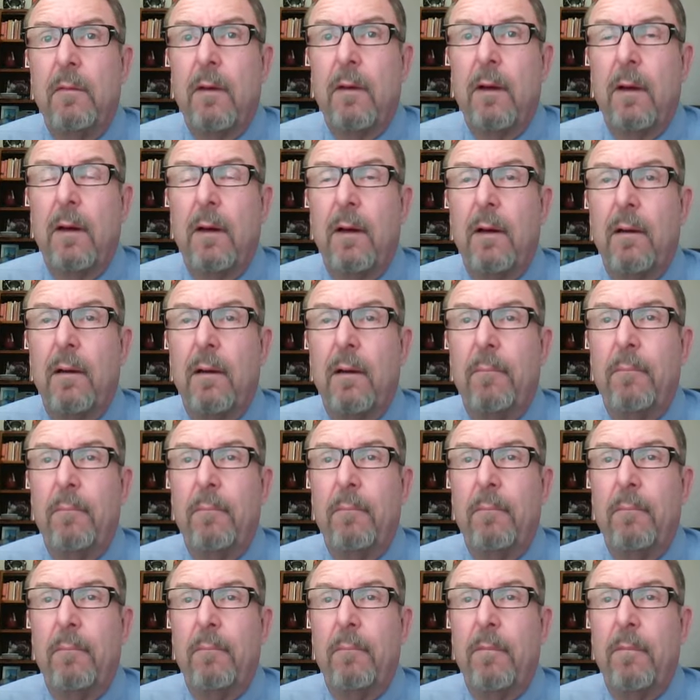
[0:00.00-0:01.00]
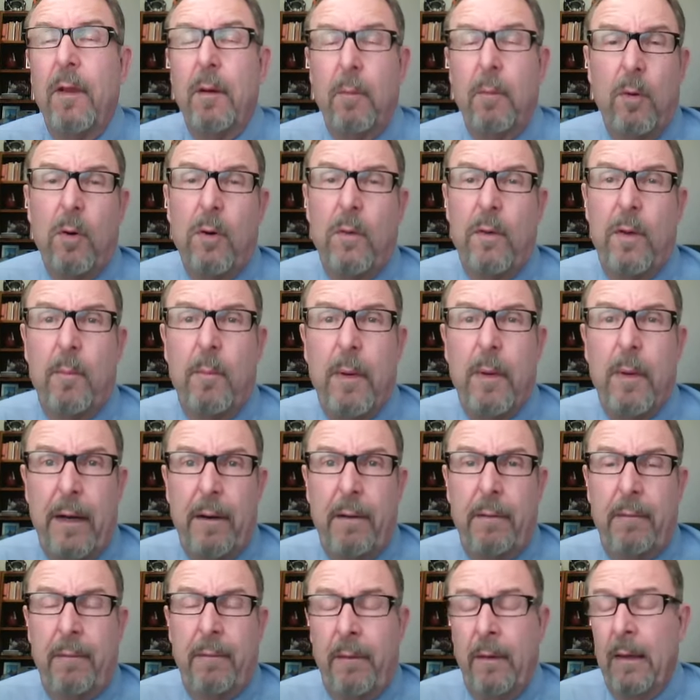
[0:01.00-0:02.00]
the more the
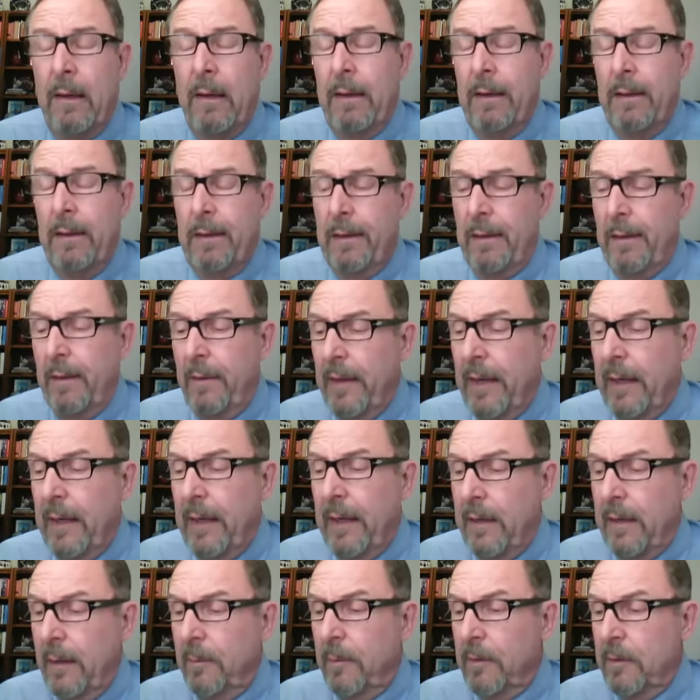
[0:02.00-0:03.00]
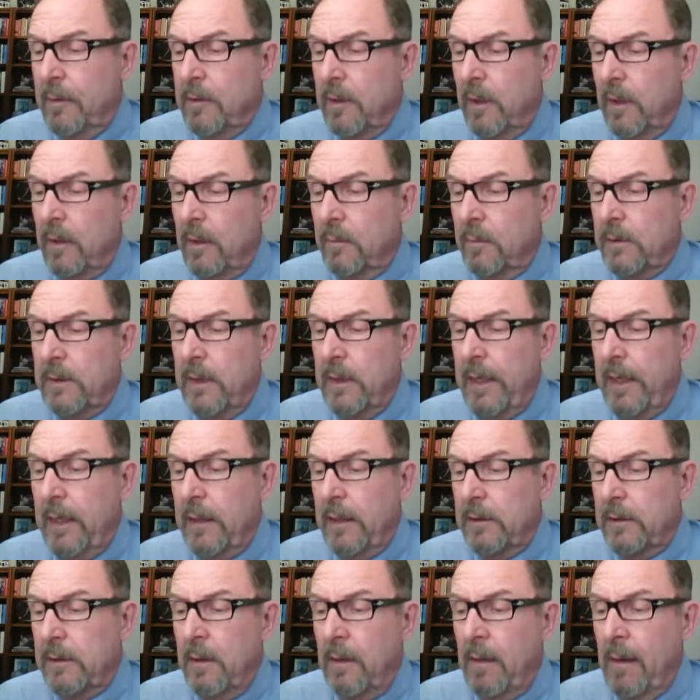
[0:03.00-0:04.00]
better, that type of
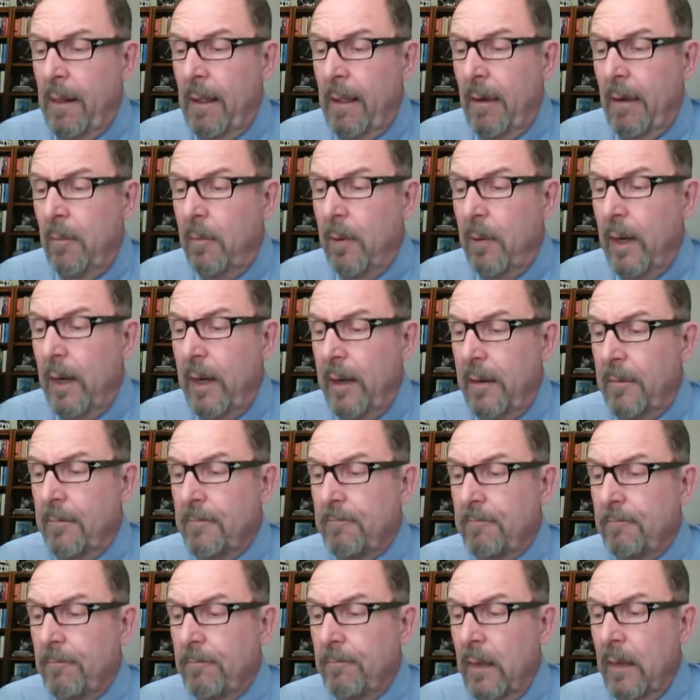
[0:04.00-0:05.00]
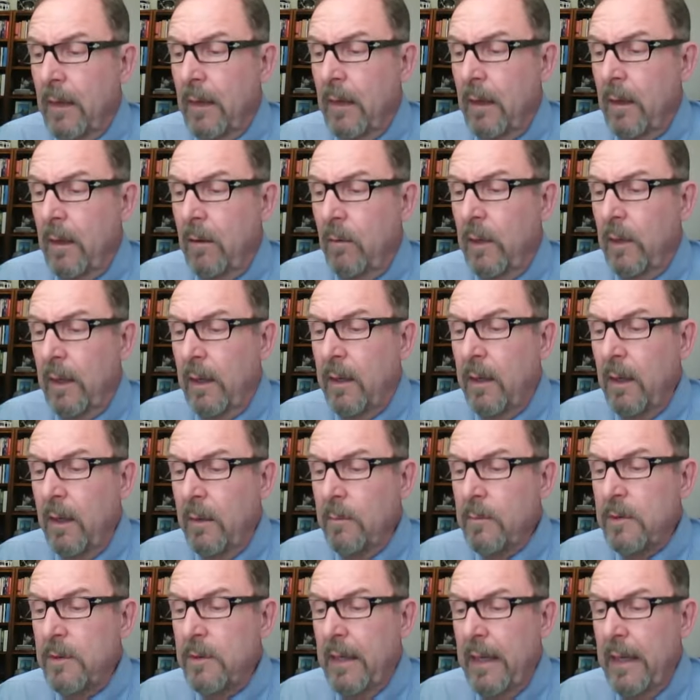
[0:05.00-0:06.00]
circumstance. But when it
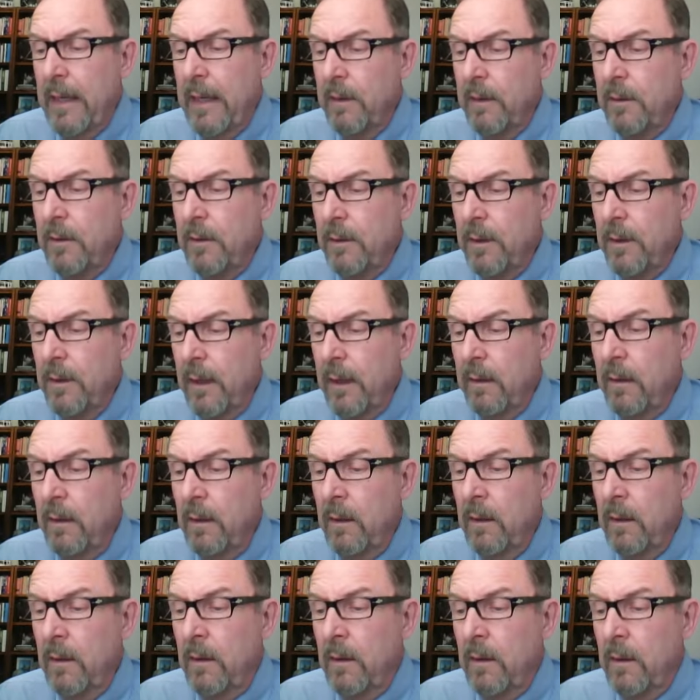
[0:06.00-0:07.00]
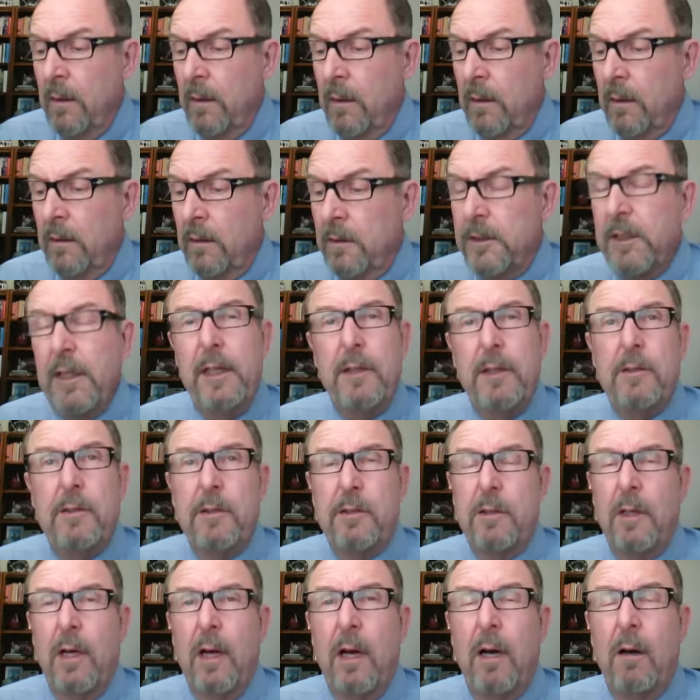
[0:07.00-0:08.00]
comes down to it,
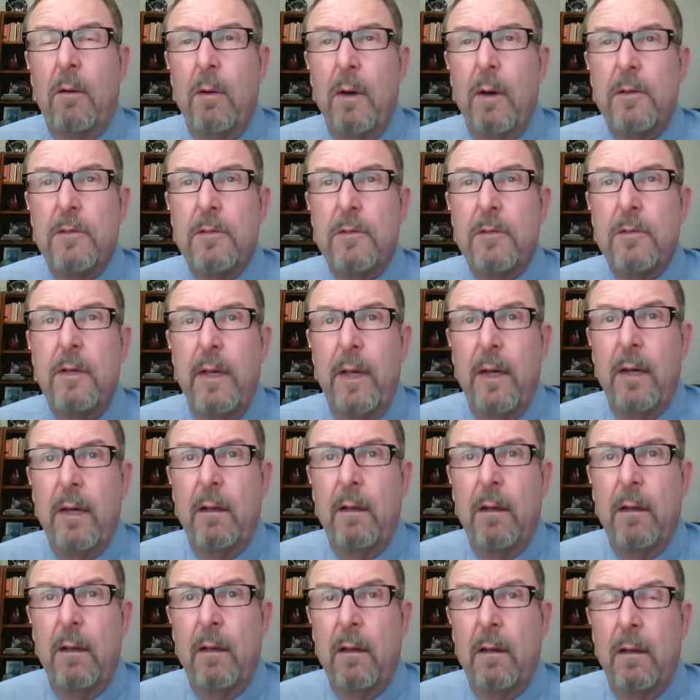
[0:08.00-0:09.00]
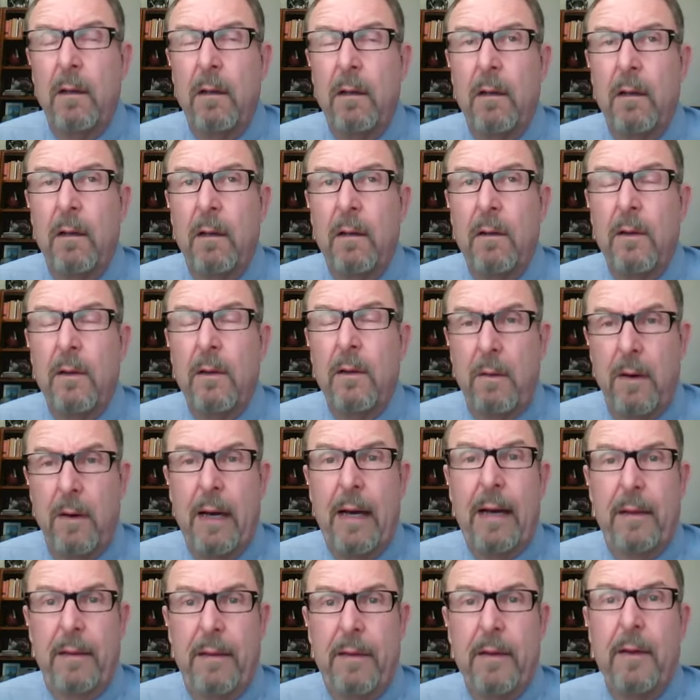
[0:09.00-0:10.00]
Jesus always did the
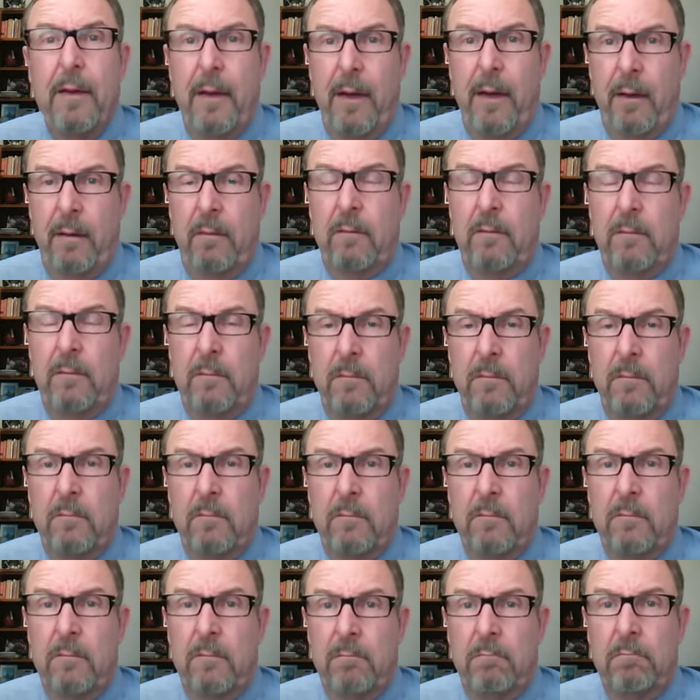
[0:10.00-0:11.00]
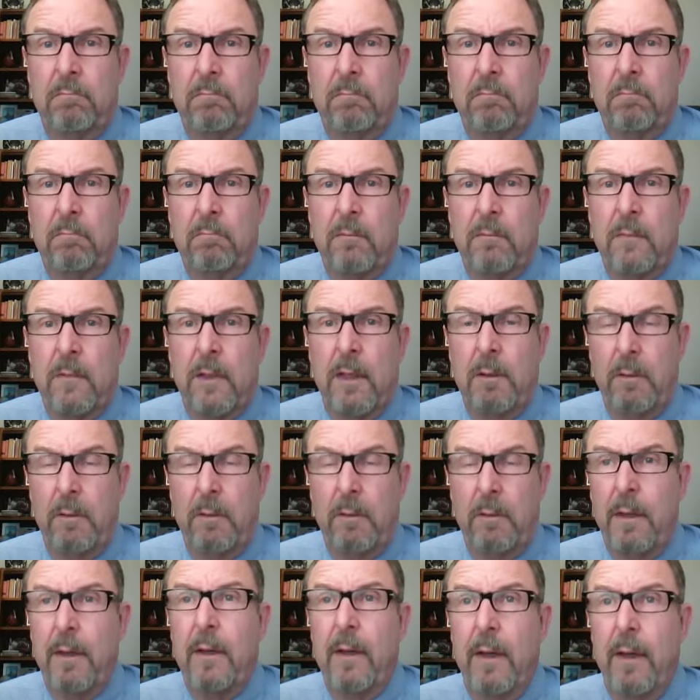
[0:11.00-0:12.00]
right thing. He
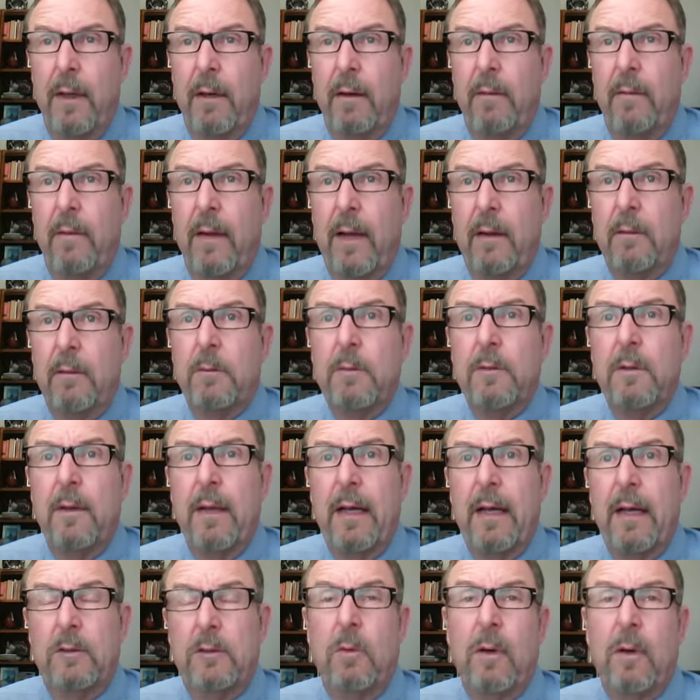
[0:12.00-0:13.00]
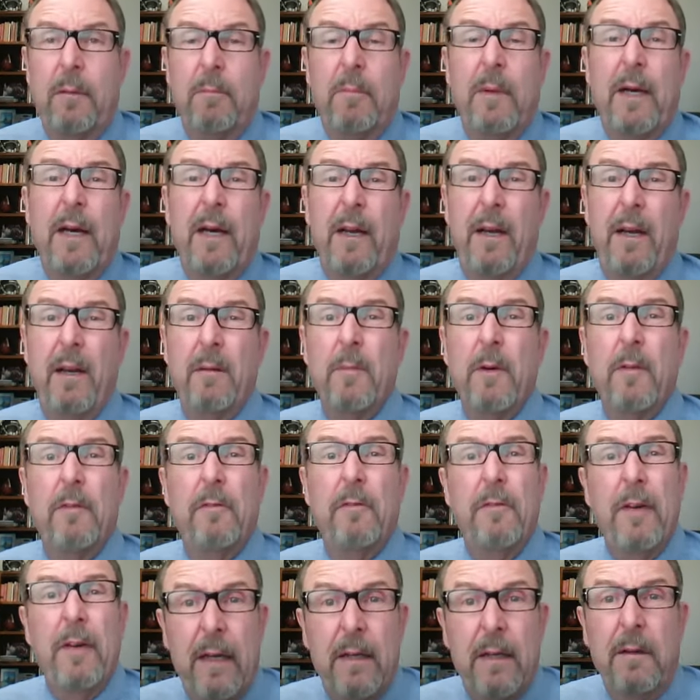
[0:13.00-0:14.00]
really did, and that's what made him
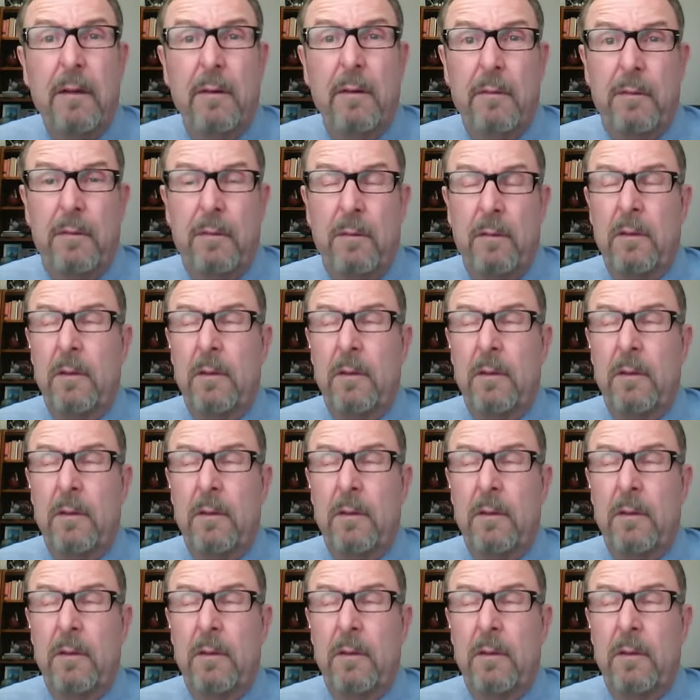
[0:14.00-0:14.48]
effective.